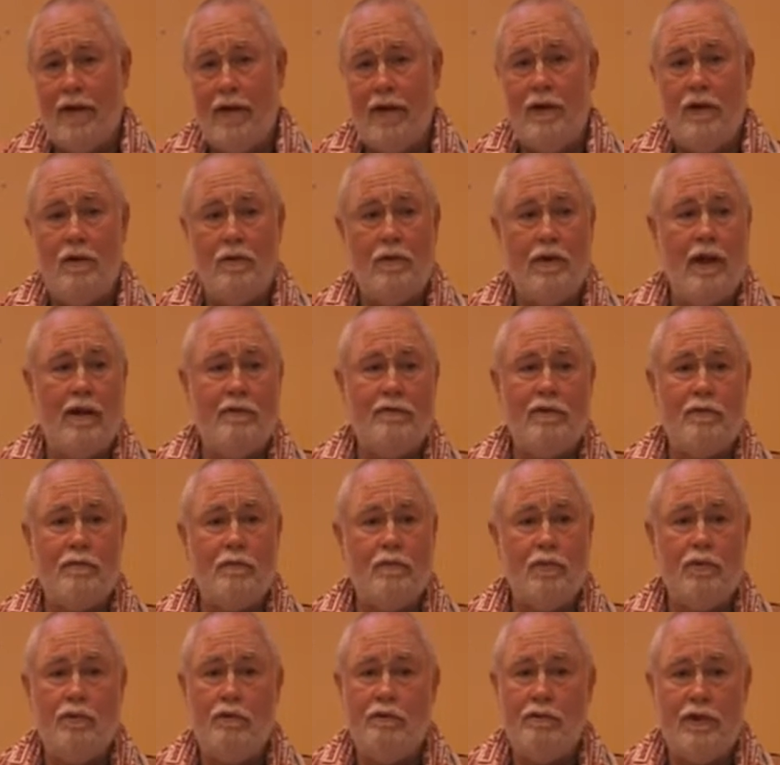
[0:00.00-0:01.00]
I don't have
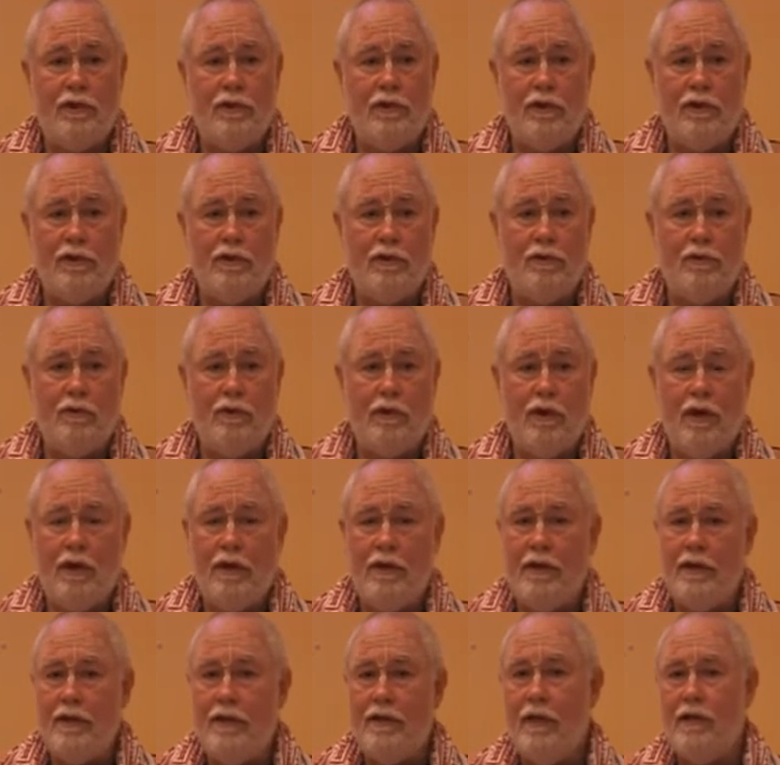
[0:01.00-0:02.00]
to prove it to you.
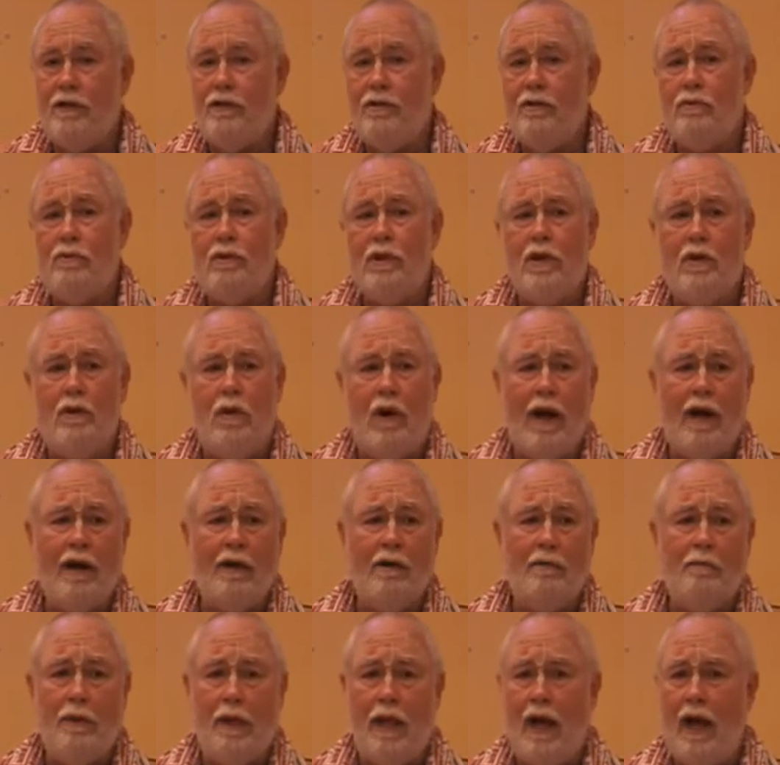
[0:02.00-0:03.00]
It doesn't
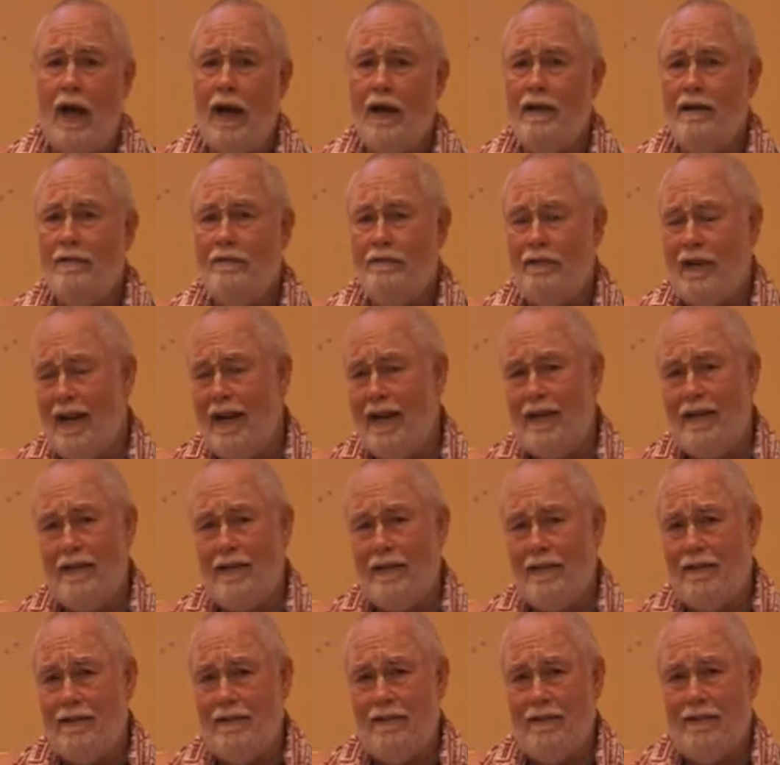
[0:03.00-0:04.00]
require blind
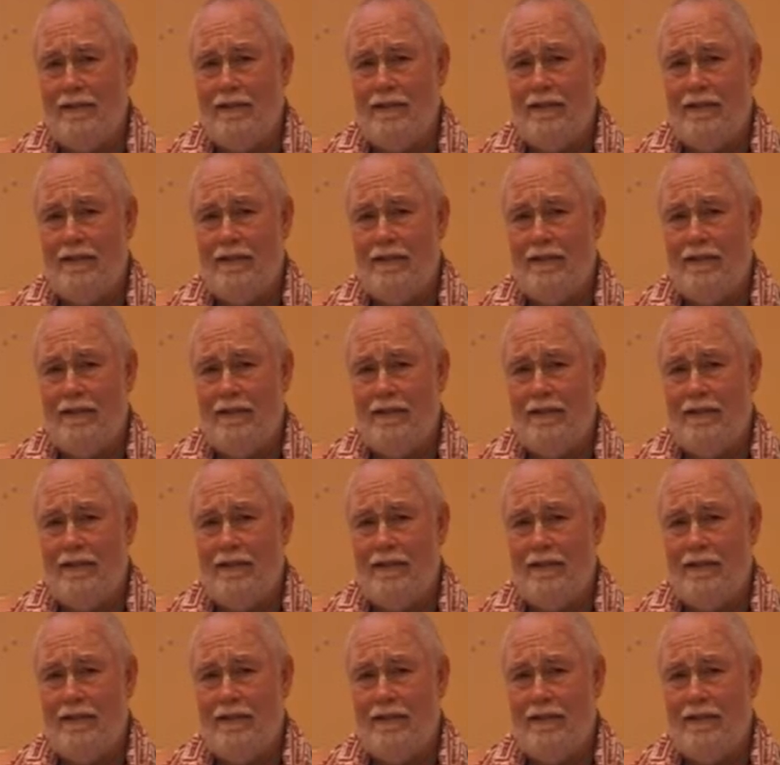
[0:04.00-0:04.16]
faith.